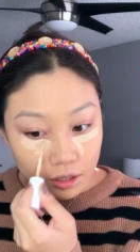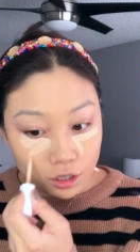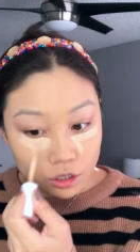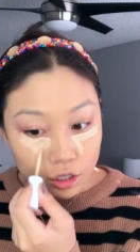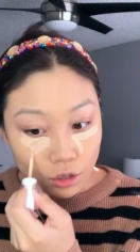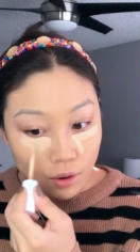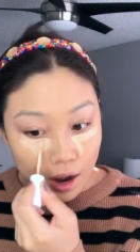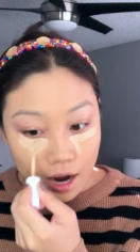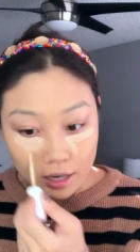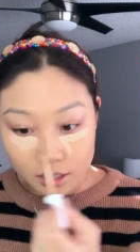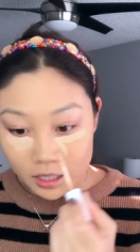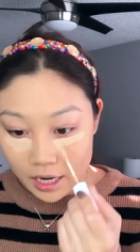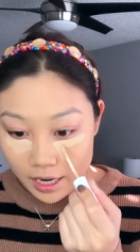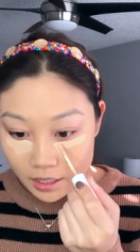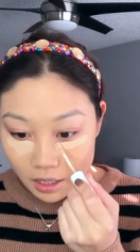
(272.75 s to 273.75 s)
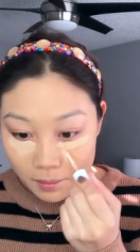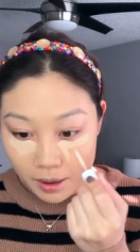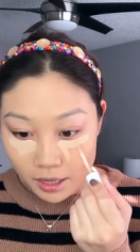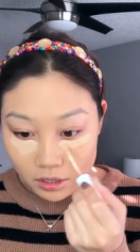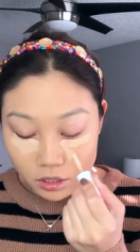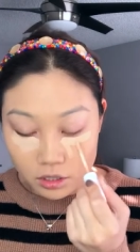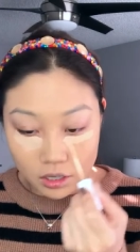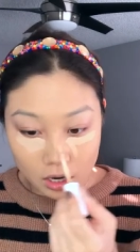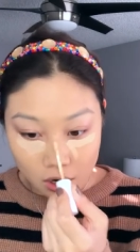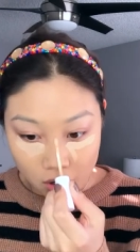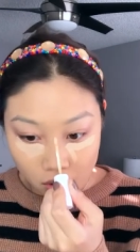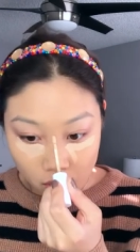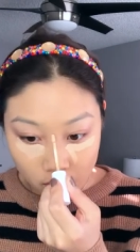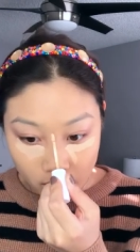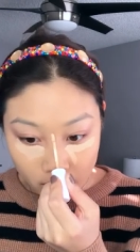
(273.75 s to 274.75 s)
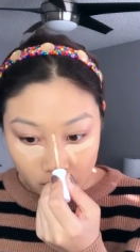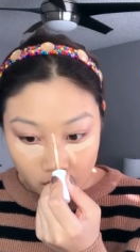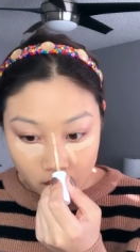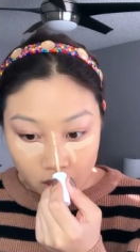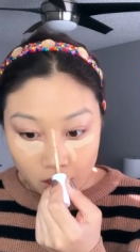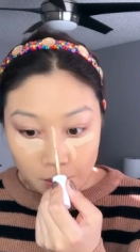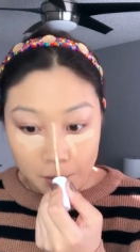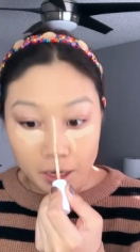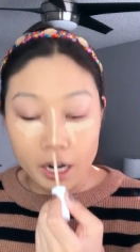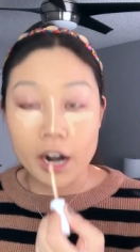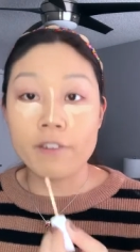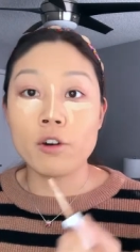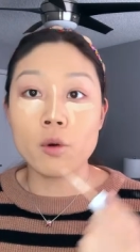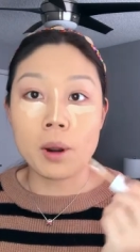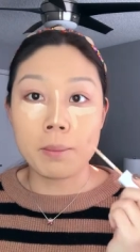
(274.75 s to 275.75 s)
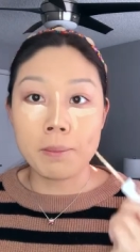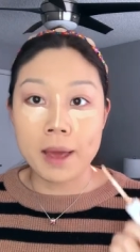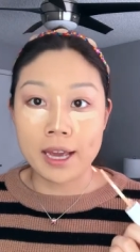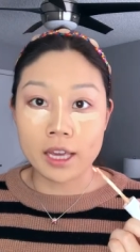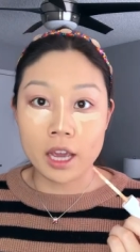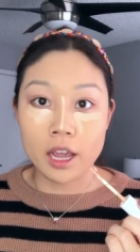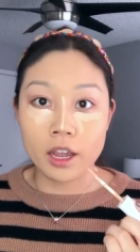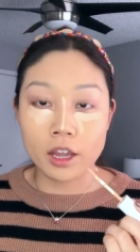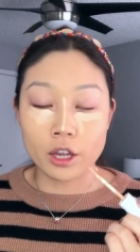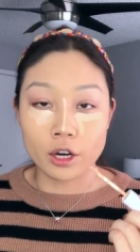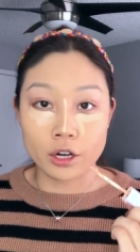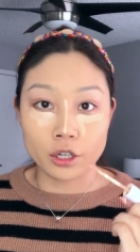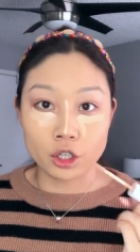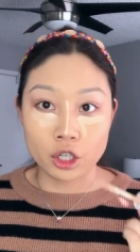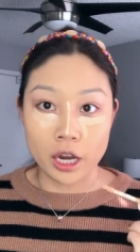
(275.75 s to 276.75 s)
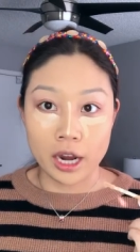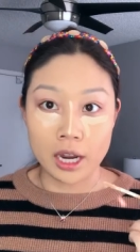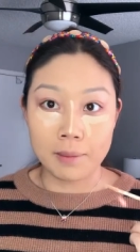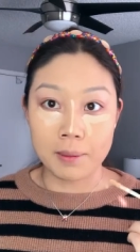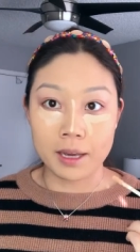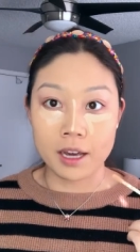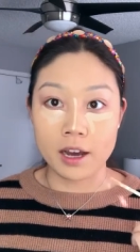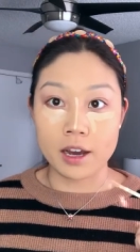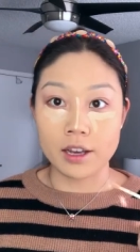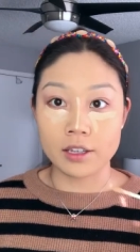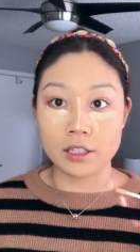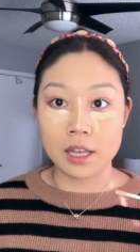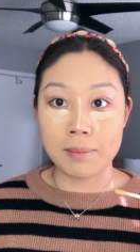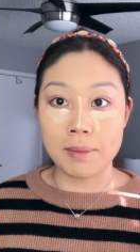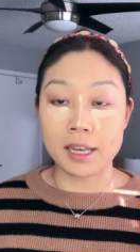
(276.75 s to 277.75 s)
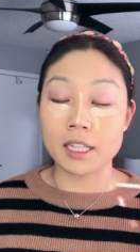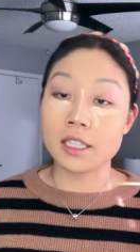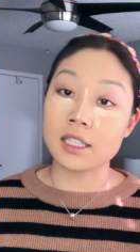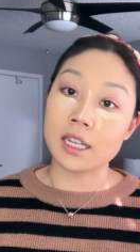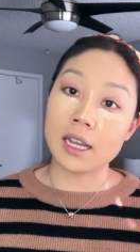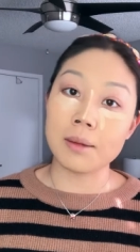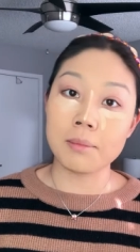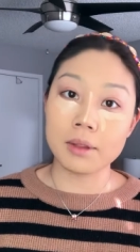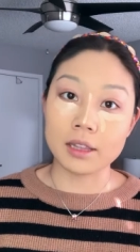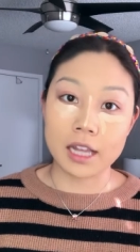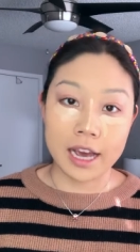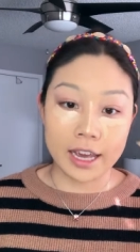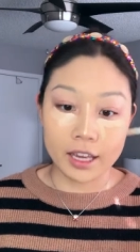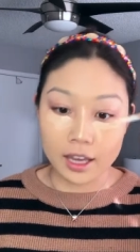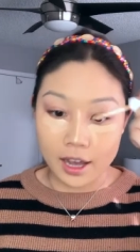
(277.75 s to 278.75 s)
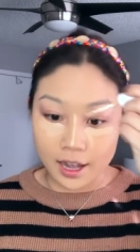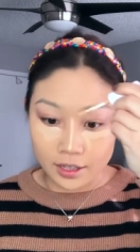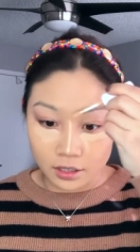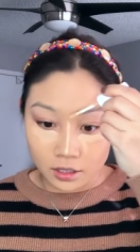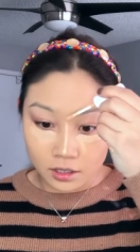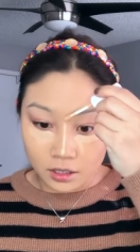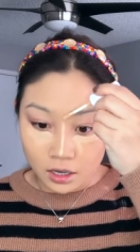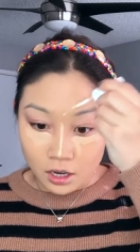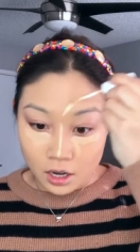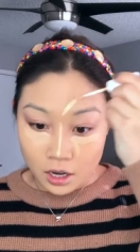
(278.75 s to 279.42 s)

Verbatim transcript: These do oxidize a bit, so be careful when picking your shade because it may seem like it's